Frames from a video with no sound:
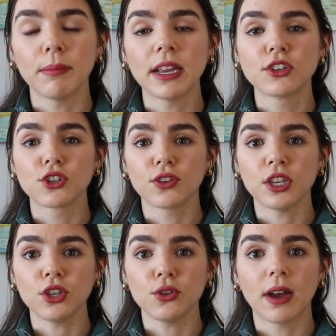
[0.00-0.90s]
Make sure
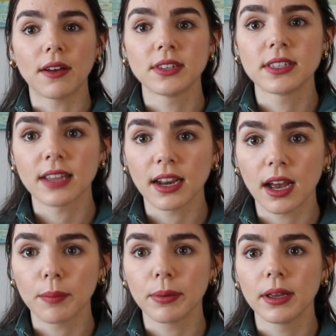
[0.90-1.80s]
that you have set
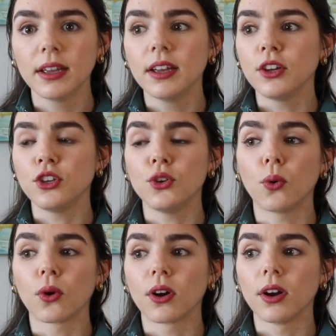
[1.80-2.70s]
up
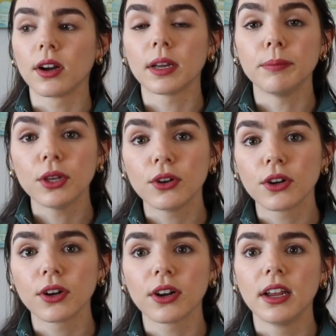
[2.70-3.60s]
your
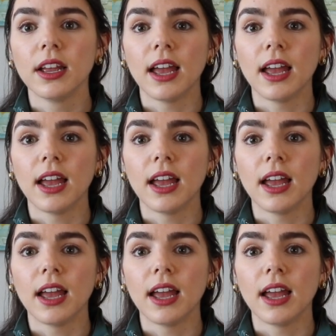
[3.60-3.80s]
computer,